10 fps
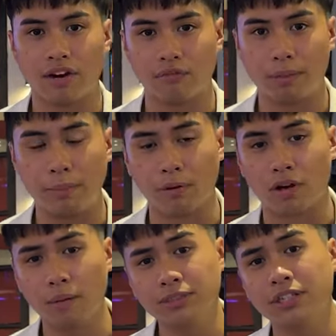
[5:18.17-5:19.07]
of people
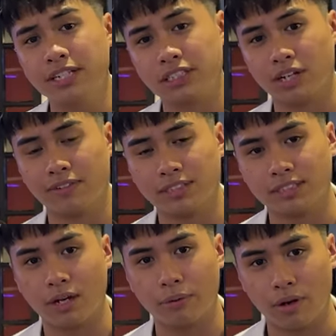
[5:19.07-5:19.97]
come to these services
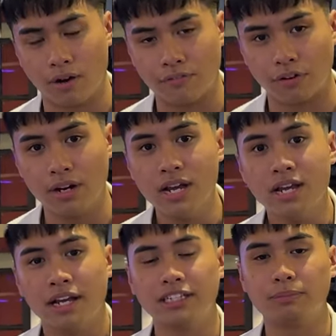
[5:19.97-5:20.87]
that we offer,
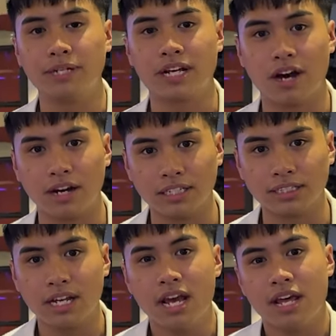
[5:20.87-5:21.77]
is
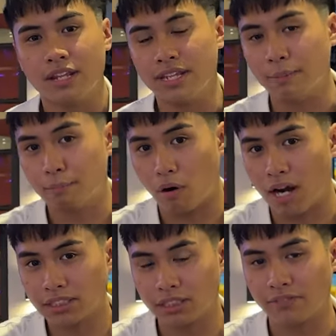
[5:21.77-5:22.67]
because the
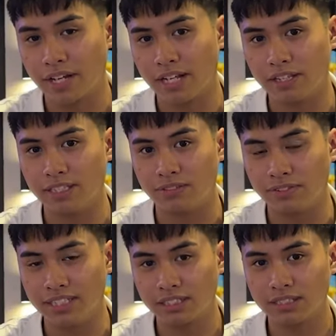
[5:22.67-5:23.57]
process of getting these
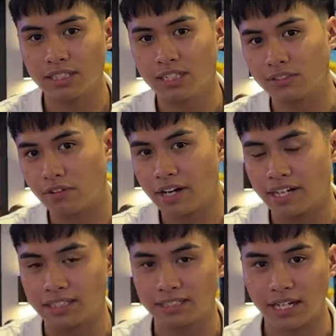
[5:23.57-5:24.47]
visas is very
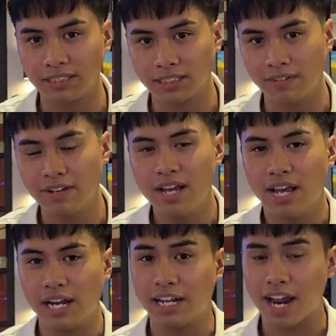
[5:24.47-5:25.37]
extensive,
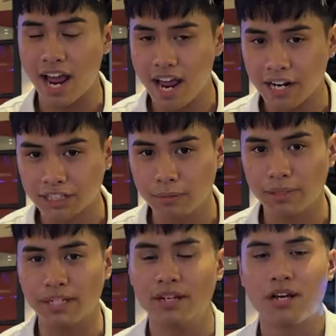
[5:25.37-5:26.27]
and it can actually
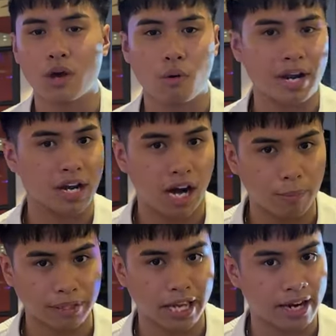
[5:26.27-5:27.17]
be quite
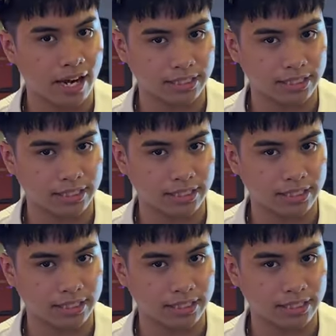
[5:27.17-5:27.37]
complicated at